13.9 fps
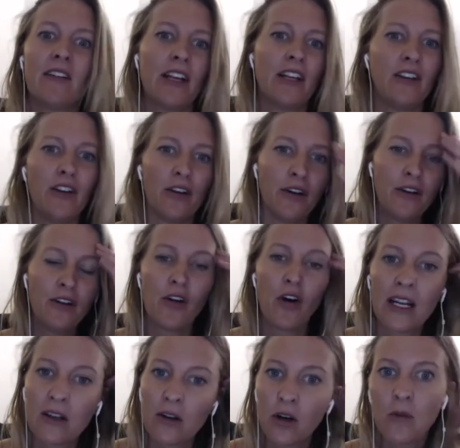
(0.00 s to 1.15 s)
and, you know, not
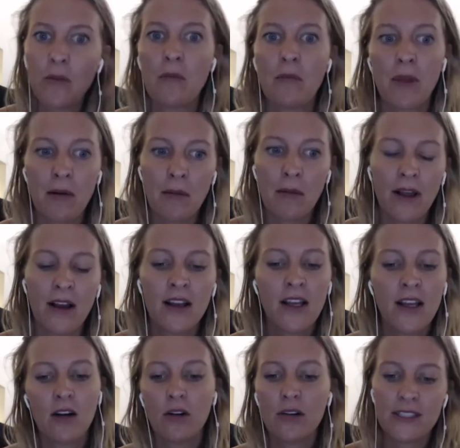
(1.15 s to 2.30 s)
at home and blah, blah, blah,
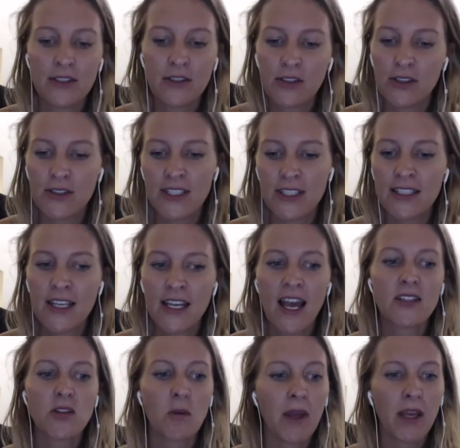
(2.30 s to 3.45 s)
all these excuses.
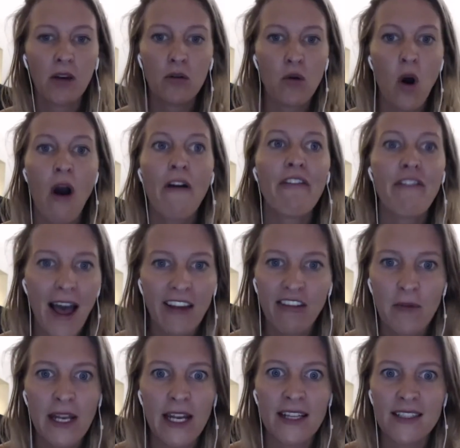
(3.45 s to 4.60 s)
And so I'm like, cool, five
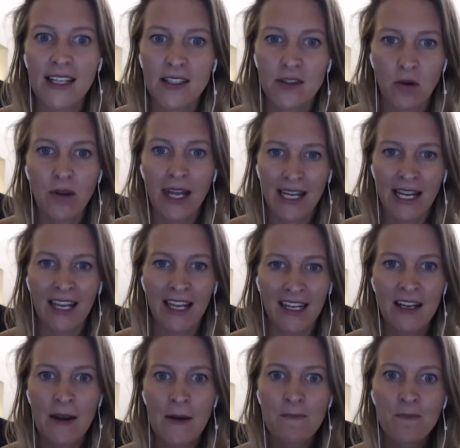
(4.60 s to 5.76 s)
minutes, that's all I need yeah.